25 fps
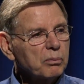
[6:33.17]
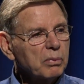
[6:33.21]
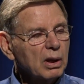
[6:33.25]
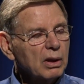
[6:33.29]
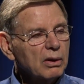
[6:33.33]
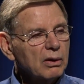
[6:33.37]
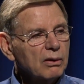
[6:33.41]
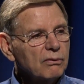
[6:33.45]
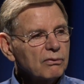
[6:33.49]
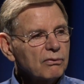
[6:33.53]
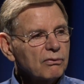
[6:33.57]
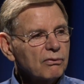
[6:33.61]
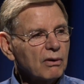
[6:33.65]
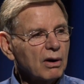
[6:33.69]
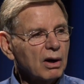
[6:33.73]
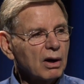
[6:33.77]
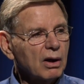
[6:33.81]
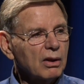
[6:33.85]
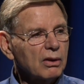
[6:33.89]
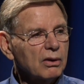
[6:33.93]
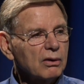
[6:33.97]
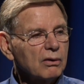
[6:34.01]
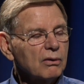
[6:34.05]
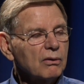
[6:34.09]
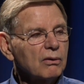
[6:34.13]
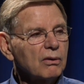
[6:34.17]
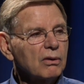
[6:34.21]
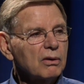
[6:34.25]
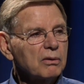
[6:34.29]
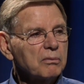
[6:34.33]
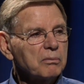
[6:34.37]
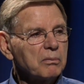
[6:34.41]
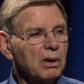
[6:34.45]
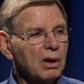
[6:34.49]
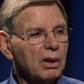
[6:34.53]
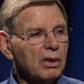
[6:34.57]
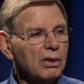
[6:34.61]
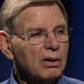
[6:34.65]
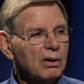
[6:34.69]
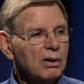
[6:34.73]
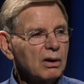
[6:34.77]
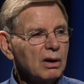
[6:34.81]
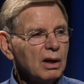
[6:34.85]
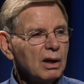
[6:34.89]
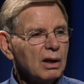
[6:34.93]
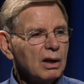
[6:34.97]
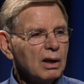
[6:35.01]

by their father or their mother,